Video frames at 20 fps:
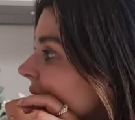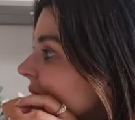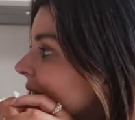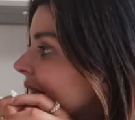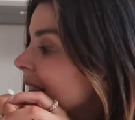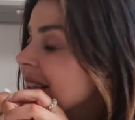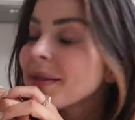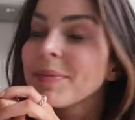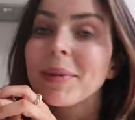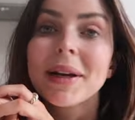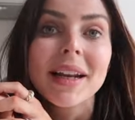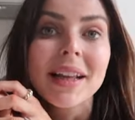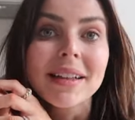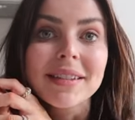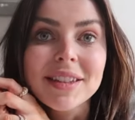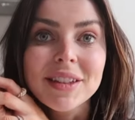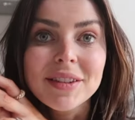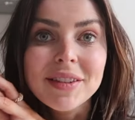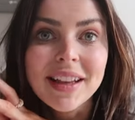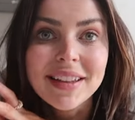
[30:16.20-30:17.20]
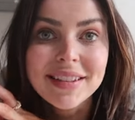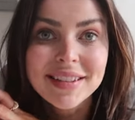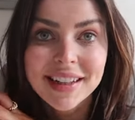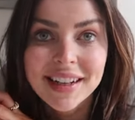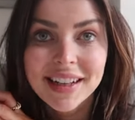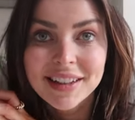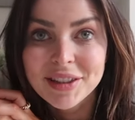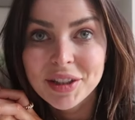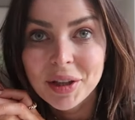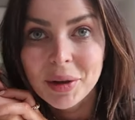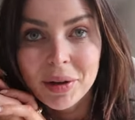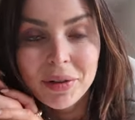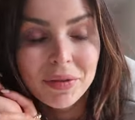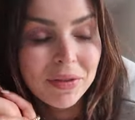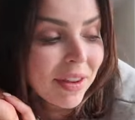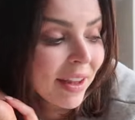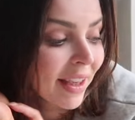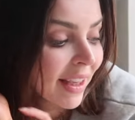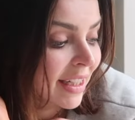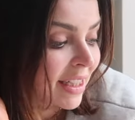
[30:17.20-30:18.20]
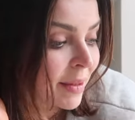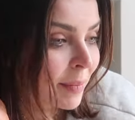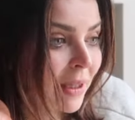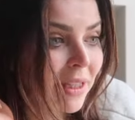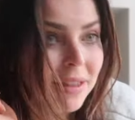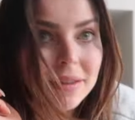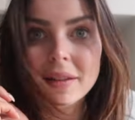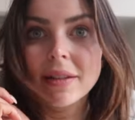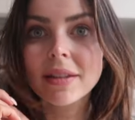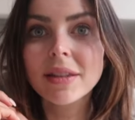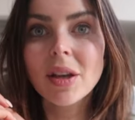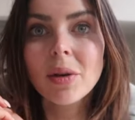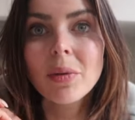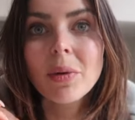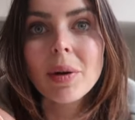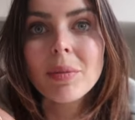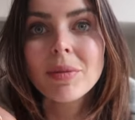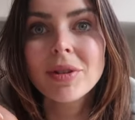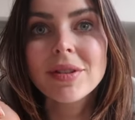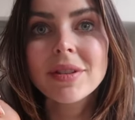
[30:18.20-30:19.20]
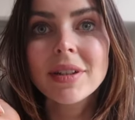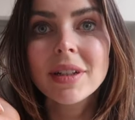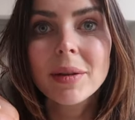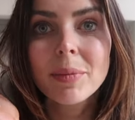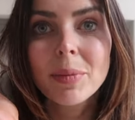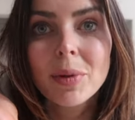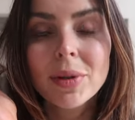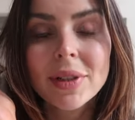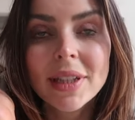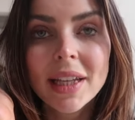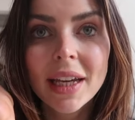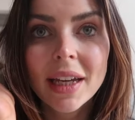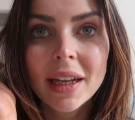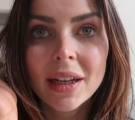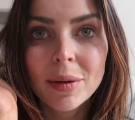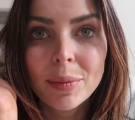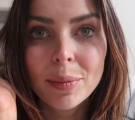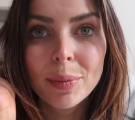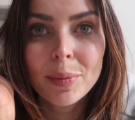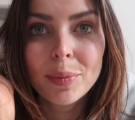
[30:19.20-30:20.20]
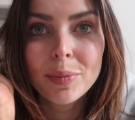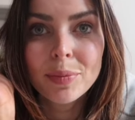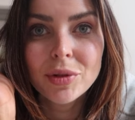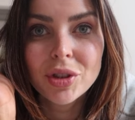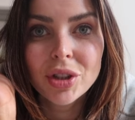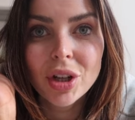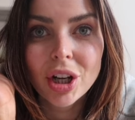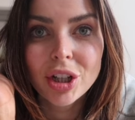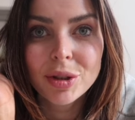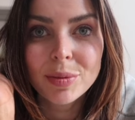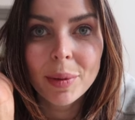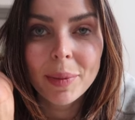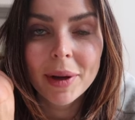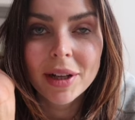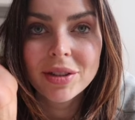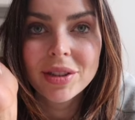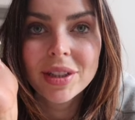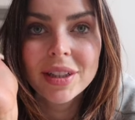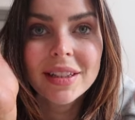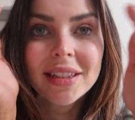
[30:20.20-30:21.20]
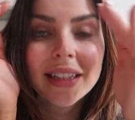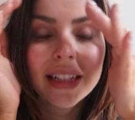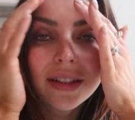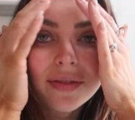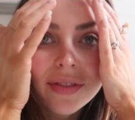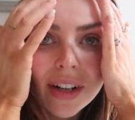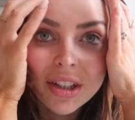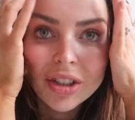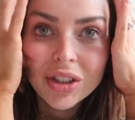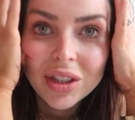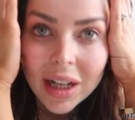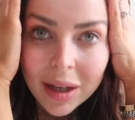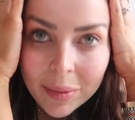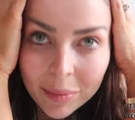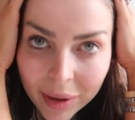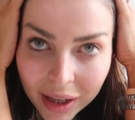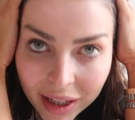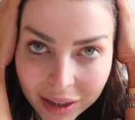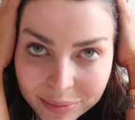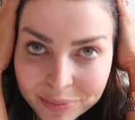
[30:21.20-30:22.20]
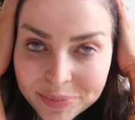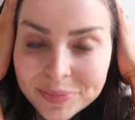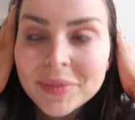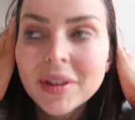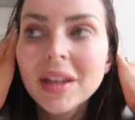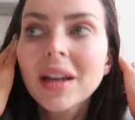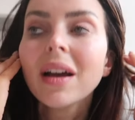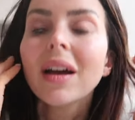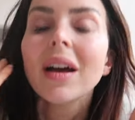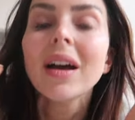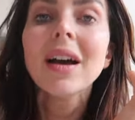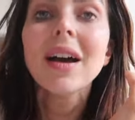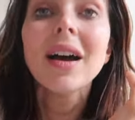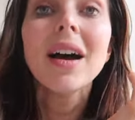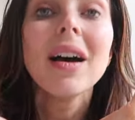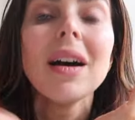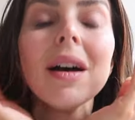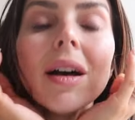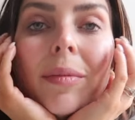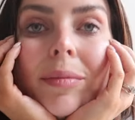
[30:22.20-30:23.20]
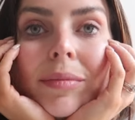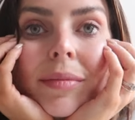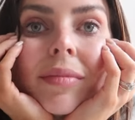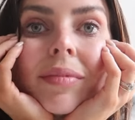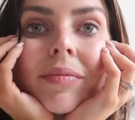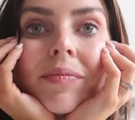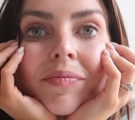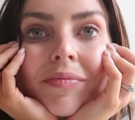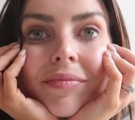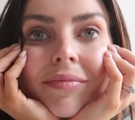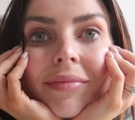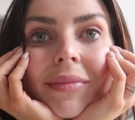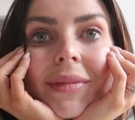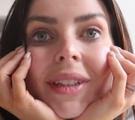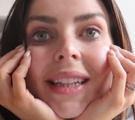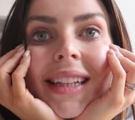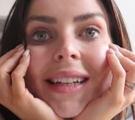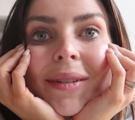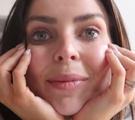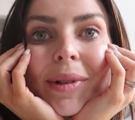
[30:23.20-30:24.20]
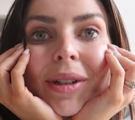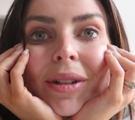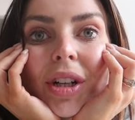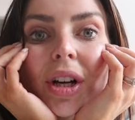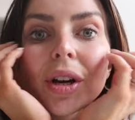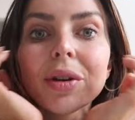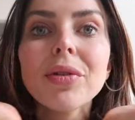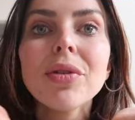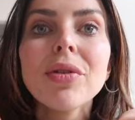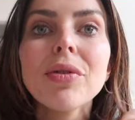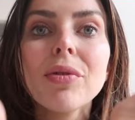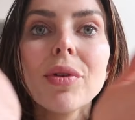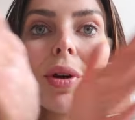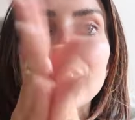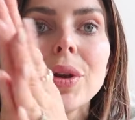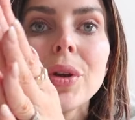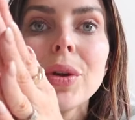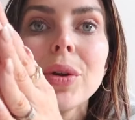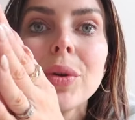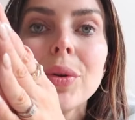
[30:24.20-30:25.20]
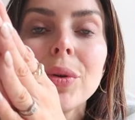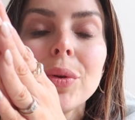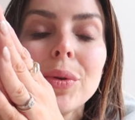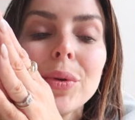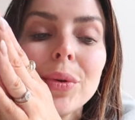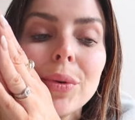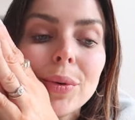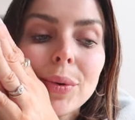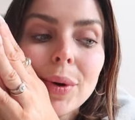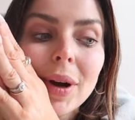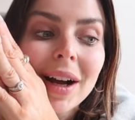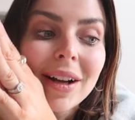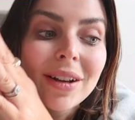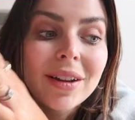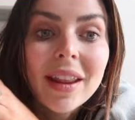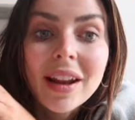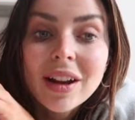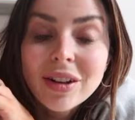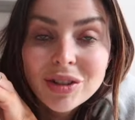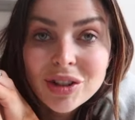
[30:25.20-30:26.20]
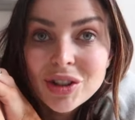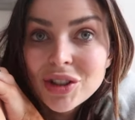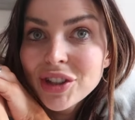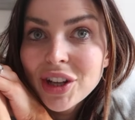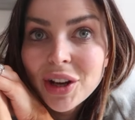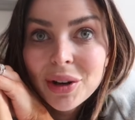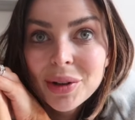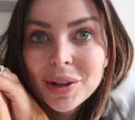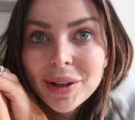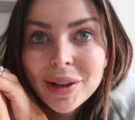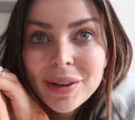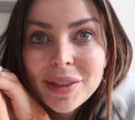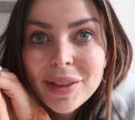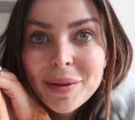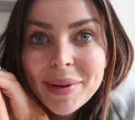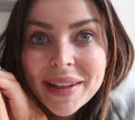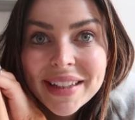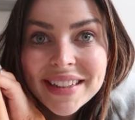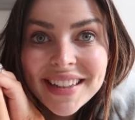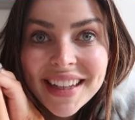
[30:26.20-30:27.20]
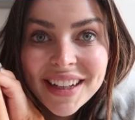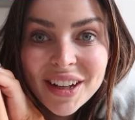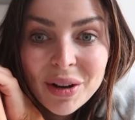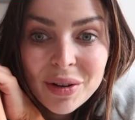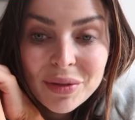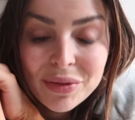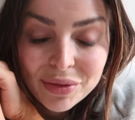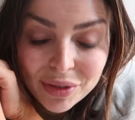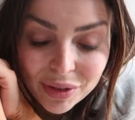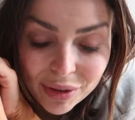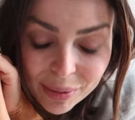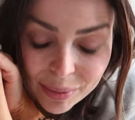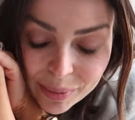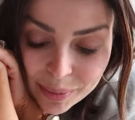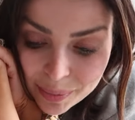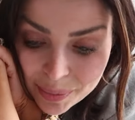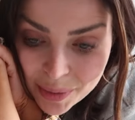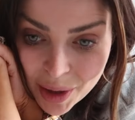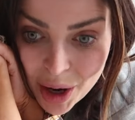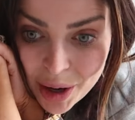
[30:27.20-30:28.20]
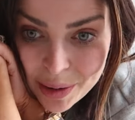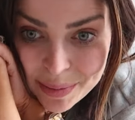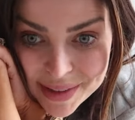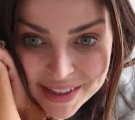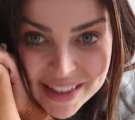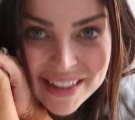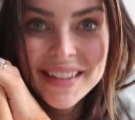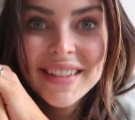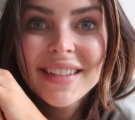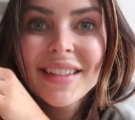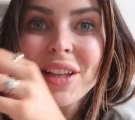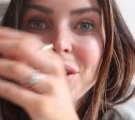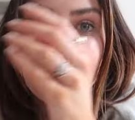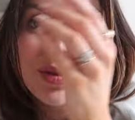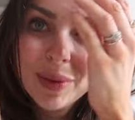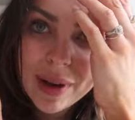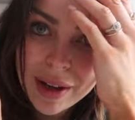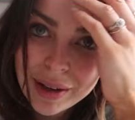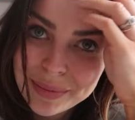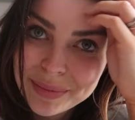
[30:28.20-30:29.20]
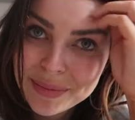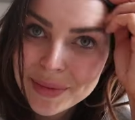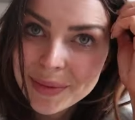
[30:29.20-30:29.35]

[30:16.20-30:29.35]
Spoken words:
That's the Alexa going off for the kids' pizza. So I'm just gonna pause it here and charge my battery because it's flashing at me. And then we'll go through and I'll just show you the bits I got from HomeSense as well.